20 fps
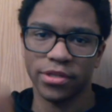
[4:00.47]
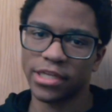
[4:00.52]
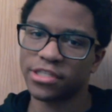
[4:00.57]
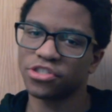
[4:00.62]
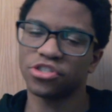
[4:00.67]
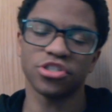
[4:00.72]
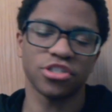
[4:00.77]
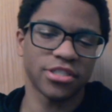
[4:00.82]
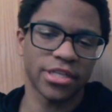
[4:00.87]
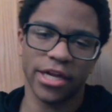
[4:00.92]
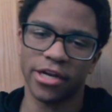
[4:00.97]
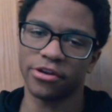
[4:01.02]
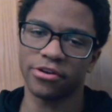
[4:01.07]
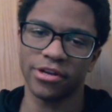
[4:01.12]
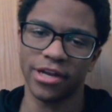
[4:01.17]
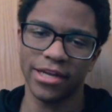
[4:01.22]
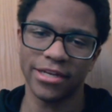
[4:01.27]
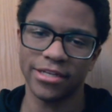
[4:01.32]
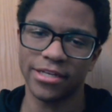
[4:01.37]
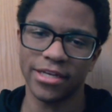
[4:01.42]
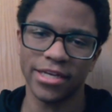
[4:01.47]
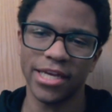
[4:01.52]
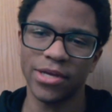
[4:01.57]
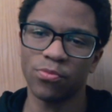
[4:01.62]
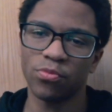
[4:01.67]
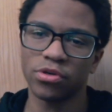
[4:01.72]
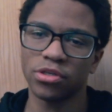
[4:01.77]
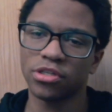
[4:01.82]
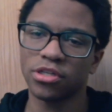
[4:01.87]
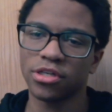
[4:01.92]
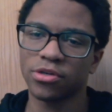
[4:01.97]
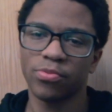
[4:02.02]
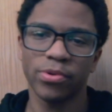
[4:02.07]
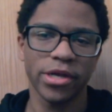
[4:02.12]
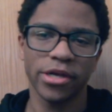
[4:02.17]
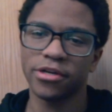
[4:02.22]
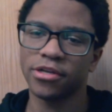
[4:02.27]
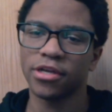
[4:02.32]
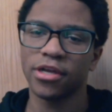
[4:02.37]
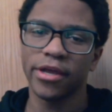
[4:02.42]
That's just not a good idea. It would look
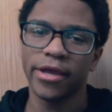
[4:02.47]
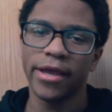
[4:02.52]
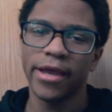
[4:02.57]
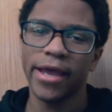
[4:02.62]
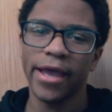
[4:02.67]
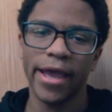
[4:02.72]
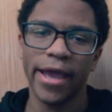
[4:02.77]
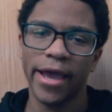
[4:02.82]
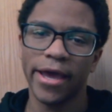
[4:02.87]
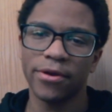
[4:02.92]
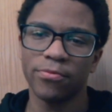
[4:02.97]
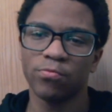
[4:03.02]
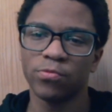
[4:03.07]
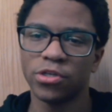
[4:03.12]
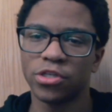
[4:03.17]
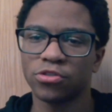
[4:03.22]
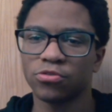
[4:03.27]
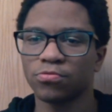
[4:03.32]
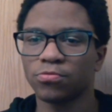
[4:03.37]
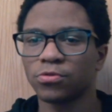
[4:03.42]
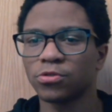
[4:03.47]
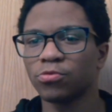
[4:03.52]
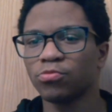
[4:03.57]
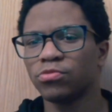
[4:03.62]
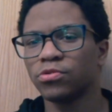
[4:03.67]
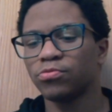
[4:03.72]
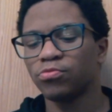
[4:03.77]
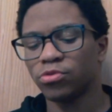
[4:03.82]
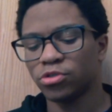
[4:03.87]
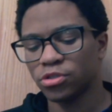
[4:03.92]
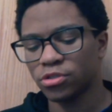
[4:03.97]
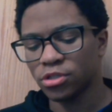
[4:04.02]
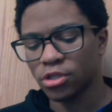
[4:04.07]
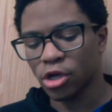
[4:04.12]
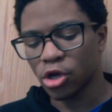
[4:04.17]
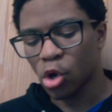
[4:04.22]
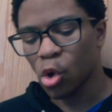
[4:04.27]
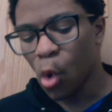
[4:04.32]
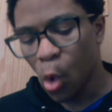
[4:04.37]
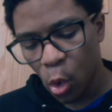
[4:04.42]
weird, and we just the
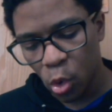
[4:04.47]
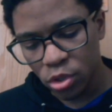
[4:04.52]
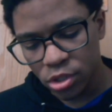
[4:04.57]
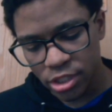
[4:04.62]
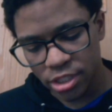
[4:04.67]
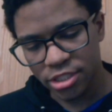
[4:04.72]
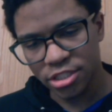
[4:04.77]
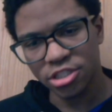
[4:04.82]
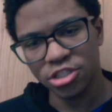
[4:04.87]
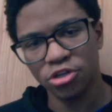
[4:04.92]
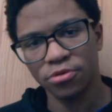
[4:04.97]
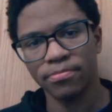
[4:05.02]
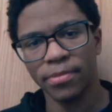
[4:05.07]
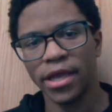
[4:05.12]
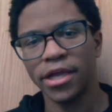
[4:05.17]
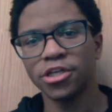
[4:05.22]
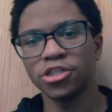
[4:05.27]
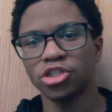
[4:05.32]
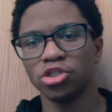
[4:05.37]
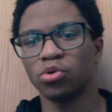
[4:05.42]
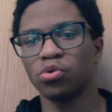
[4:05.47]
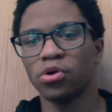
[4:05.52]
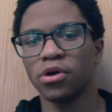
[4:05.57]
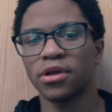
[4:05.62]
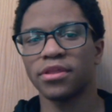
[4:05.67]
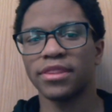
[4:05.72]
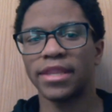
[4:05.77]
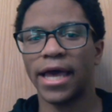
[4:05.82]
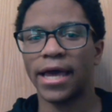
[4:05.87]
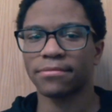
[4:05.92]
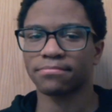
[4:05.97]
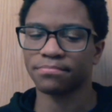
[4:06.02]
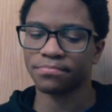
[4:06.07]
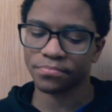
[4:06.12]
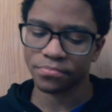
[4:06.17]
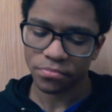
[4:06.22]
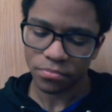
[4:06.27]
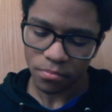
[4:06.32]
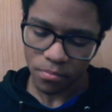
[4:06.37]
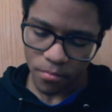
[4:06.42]
goal is to make sure that
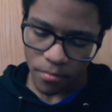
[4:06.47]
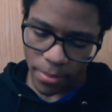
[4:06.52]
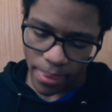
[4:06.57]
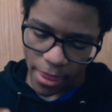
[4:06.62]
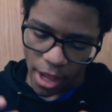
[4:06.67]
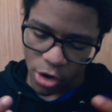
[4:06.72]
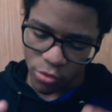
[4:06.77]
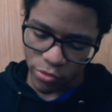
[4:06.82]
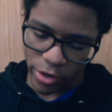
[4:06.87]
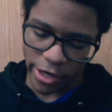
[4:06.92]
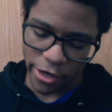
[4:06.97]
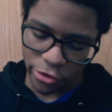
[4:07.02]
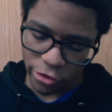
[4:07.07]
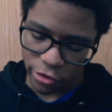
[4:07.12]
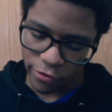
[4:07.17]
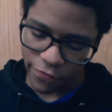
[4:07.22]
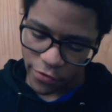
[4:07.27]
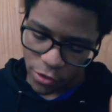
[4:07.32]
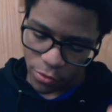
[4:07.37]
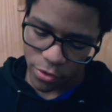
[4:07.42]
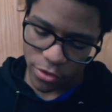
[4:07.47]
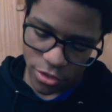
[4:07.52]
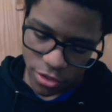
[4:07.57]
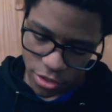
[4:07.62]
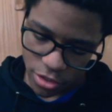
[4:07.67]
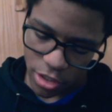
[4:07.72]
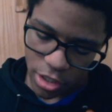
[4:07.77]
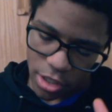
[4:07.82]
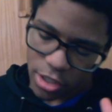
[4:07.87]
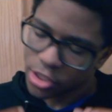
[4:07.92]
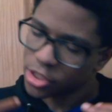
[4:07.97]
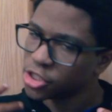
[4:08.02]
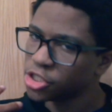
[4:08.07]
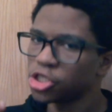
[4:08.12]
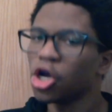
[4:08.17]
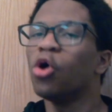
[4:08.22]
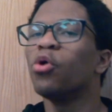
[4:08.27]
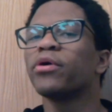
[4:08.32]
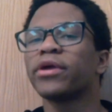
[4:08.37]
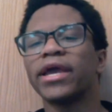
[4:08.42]
regular viewers
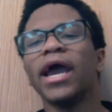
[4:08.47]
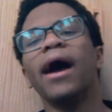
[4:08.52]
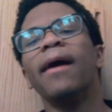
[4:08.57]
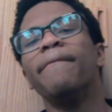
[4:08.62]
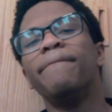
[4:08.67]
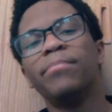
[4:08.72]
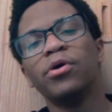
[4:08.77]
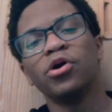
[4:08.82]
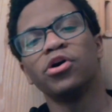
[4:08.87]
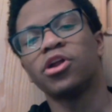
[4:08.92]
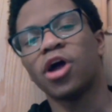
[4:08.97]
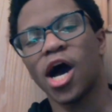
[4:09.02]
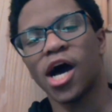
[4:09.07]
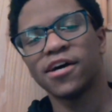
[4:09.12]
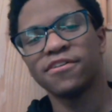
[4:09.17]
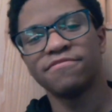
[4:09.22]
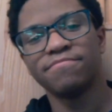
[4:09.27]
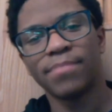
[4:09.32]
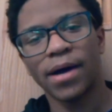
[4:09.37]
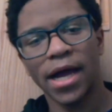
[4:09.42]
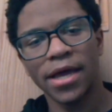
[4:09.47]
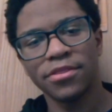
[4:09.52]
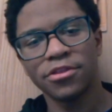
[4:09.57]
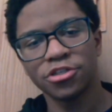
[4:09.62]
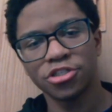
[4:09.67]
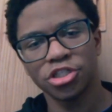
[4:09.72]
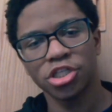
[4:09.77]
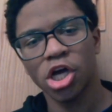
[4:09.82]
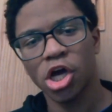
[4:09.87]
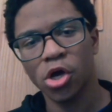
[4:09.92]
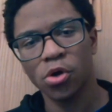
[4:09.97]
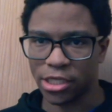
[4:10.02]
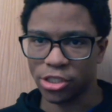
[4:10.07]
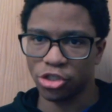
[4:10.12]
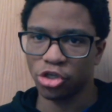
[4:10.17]
don't get put off by the show.